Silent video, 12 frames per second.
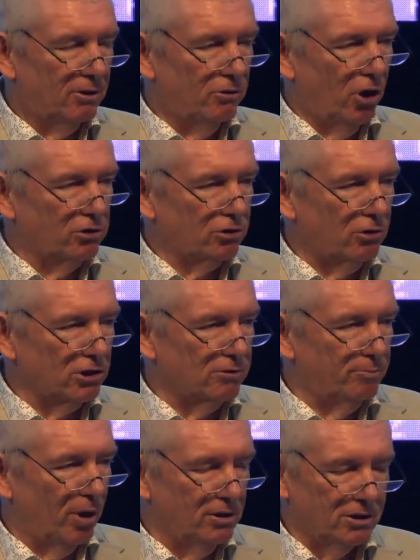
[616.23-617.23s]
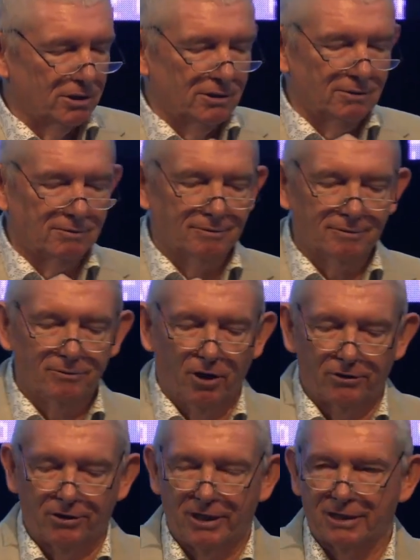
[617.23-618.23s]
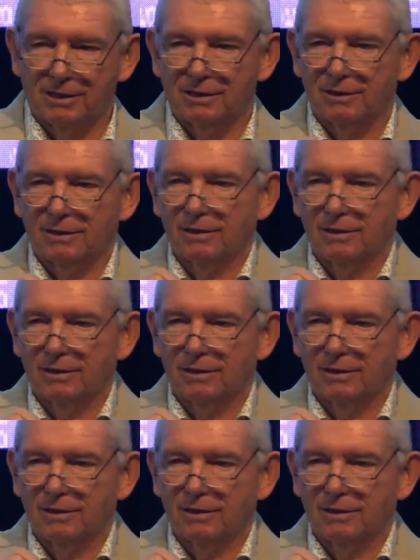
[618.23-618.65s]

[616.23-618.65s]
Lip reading: Not crossed buns and not this.